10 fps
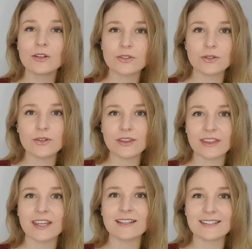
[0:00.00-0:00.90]
do
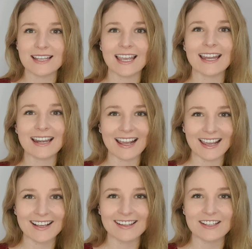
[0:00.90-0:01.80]
this in
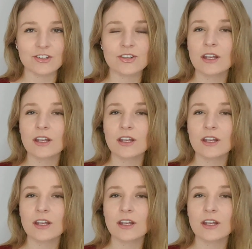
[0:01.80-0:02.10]
English.